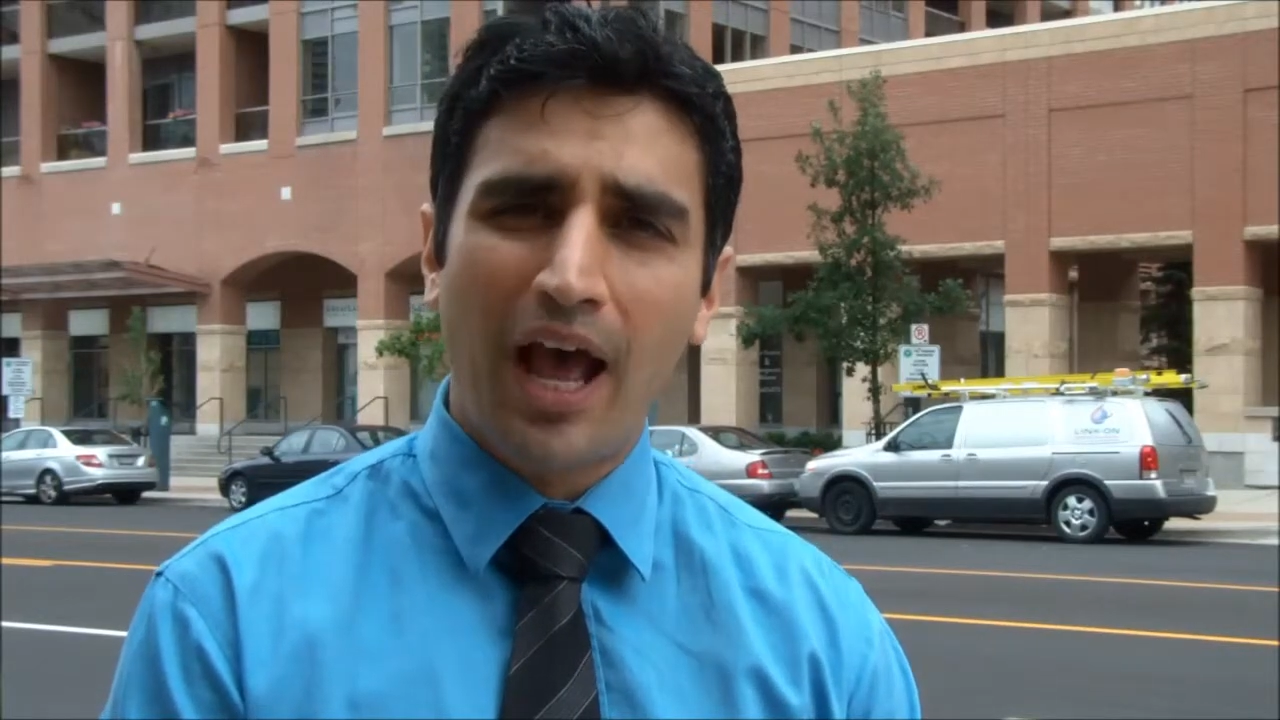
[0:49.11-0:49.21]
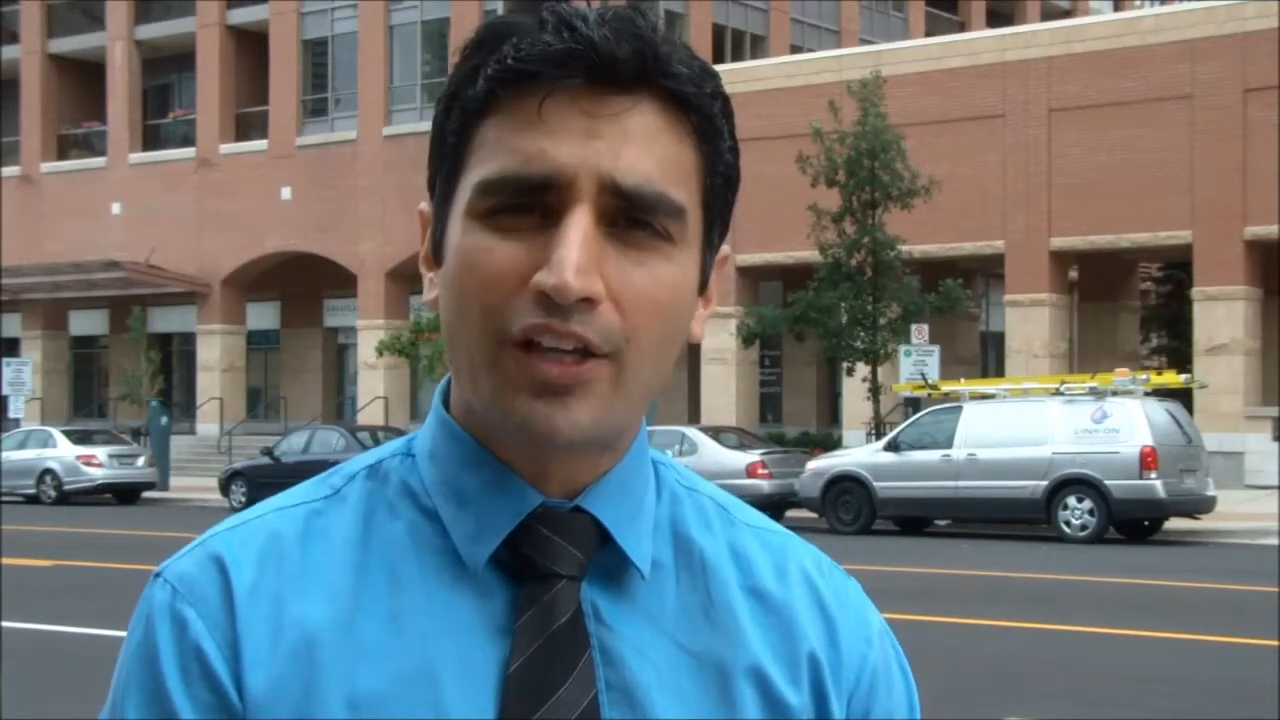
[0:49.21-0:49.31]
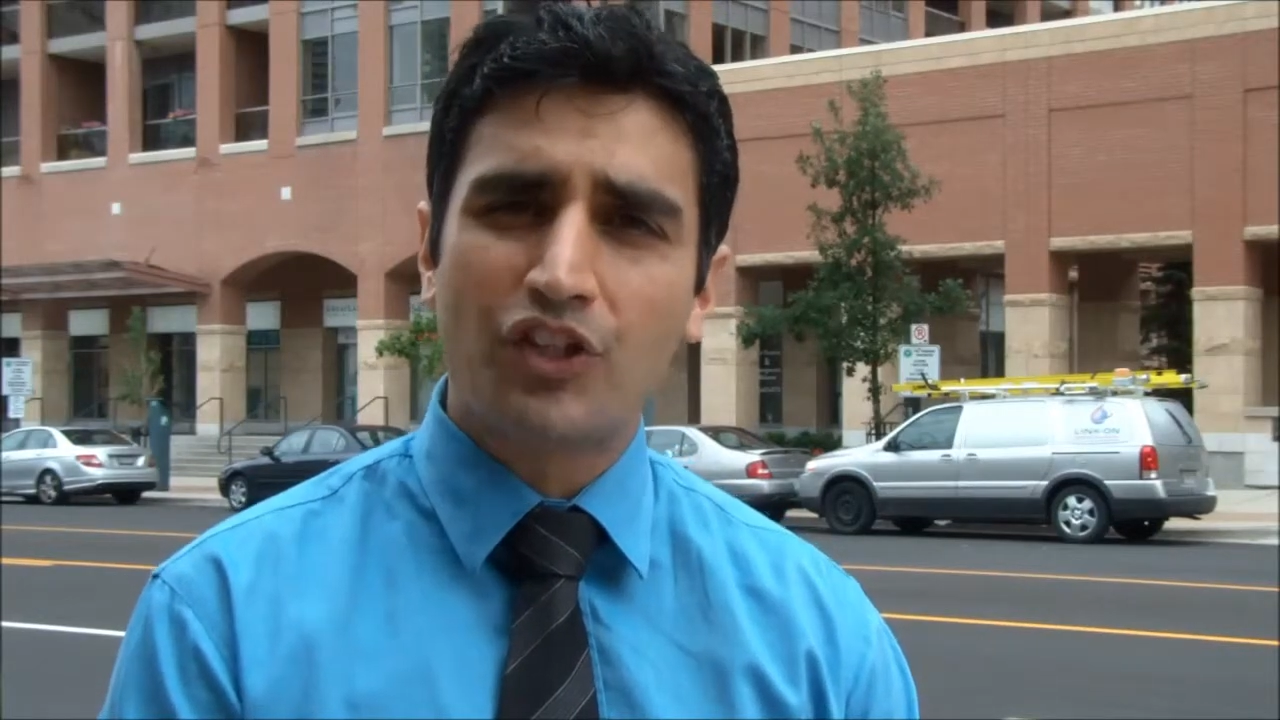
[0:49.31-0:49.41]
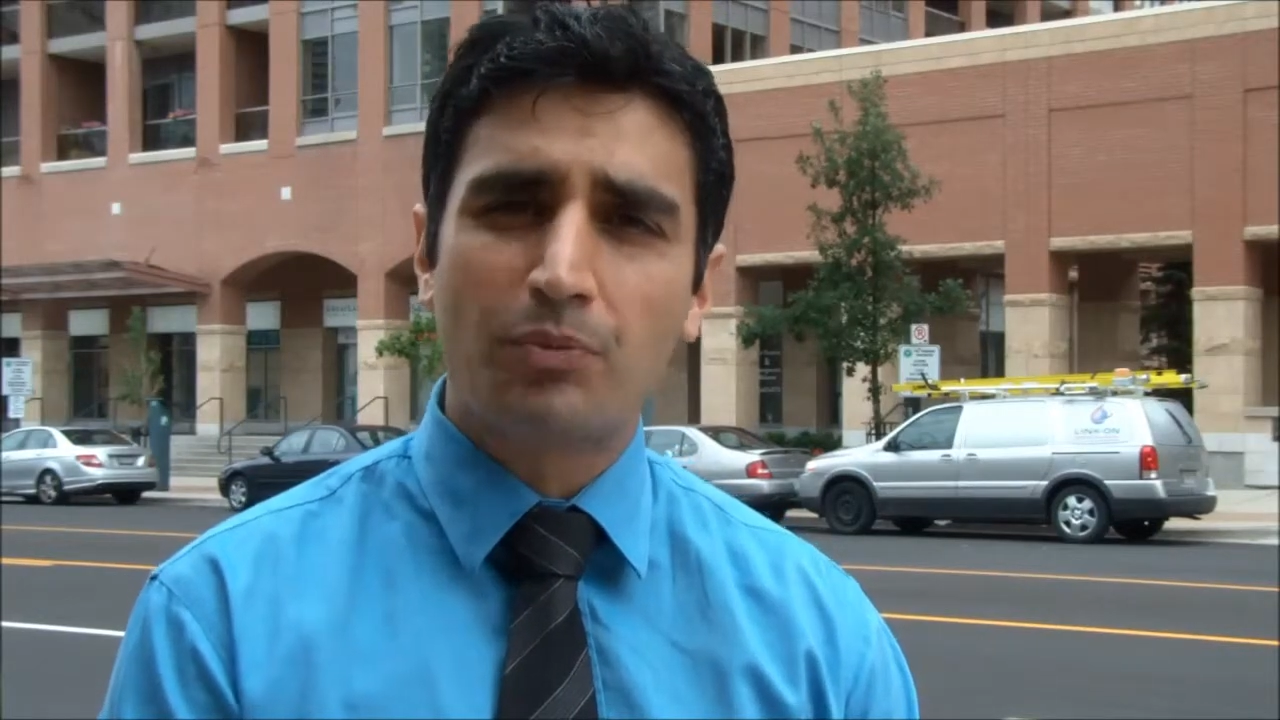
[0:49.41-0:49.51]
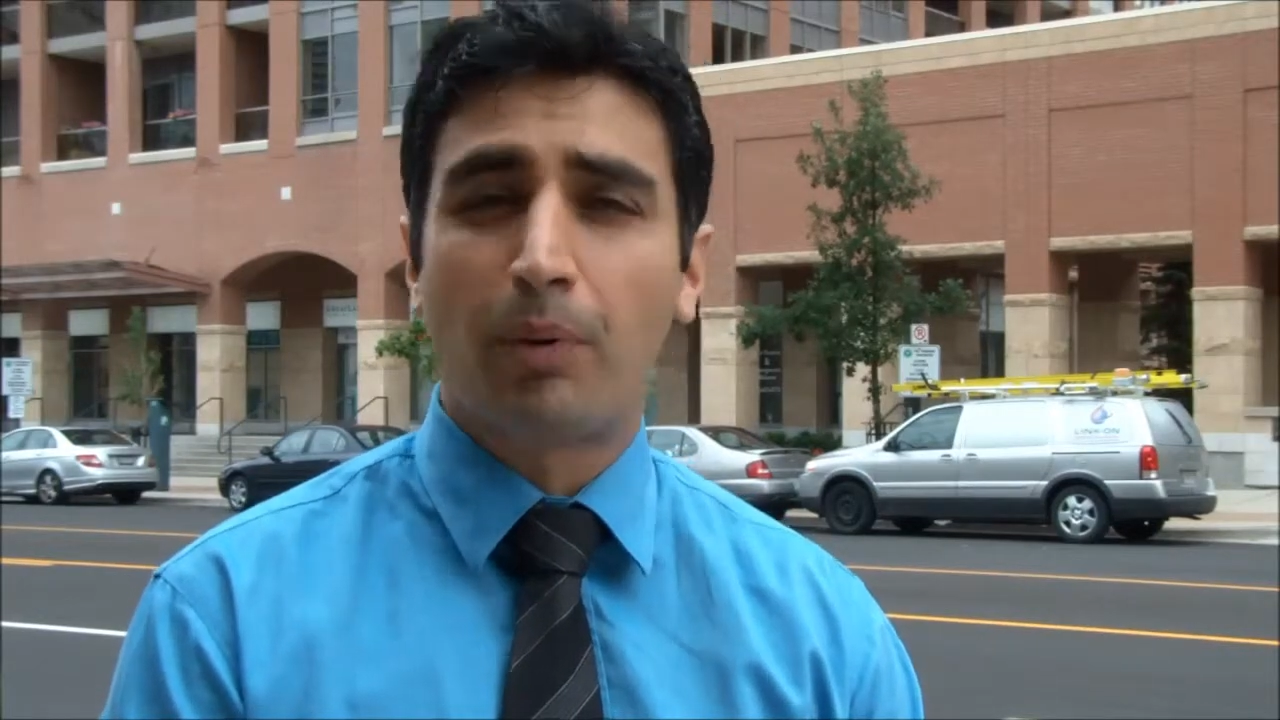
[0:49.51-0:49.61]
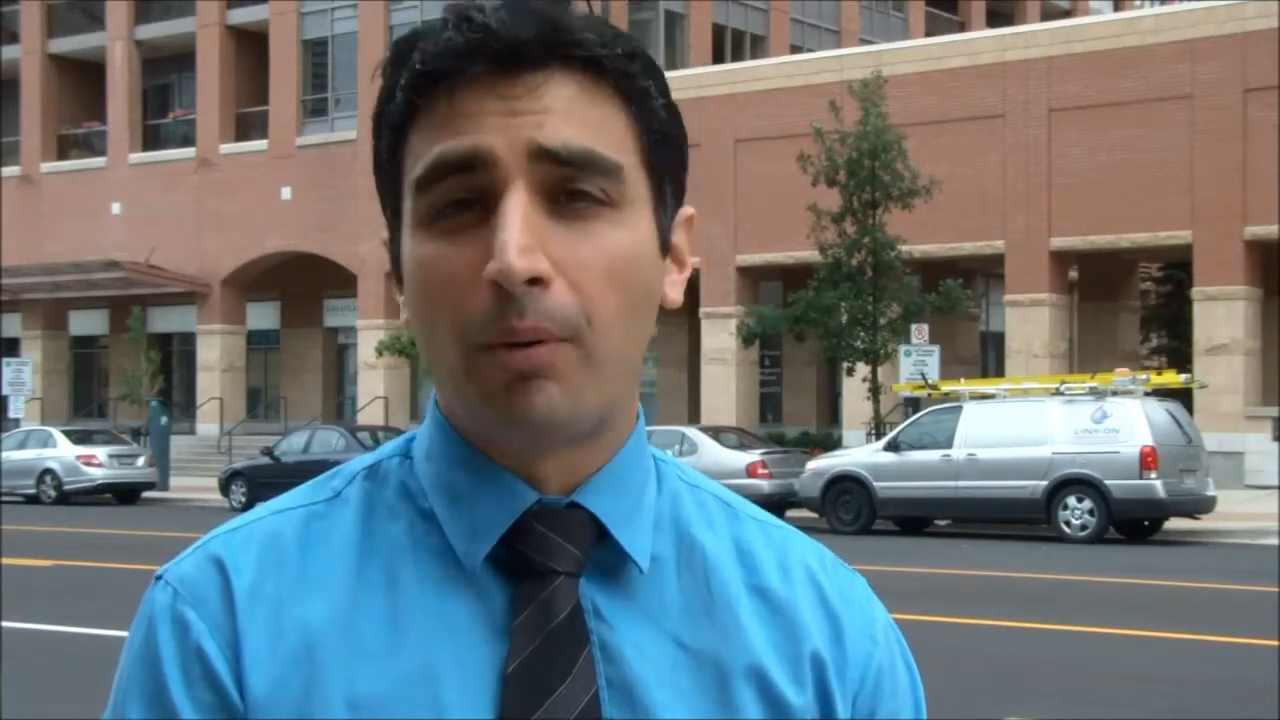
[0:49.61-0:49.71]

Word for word: passes